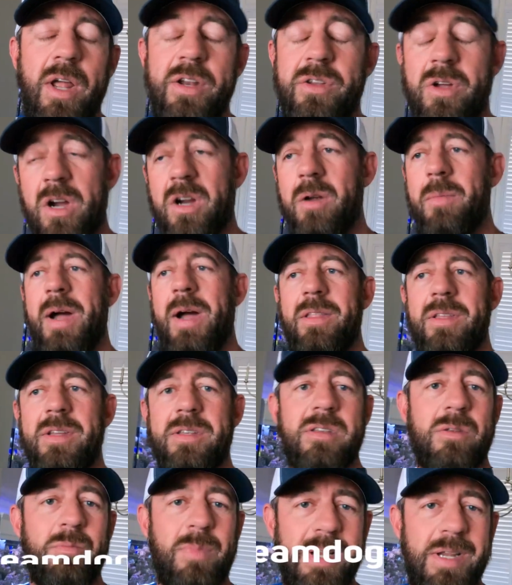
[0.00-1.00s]
I talk about
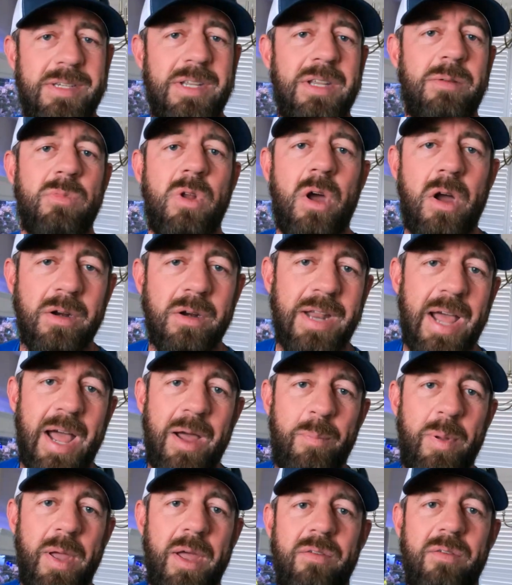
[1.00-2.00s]
this in my
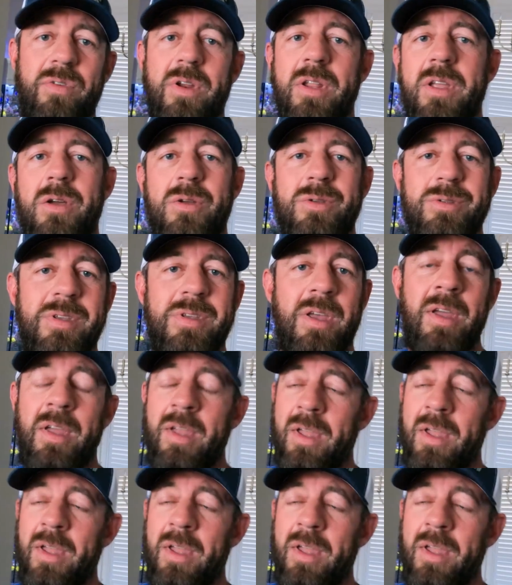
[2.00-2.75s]
Teamdog.pet videos.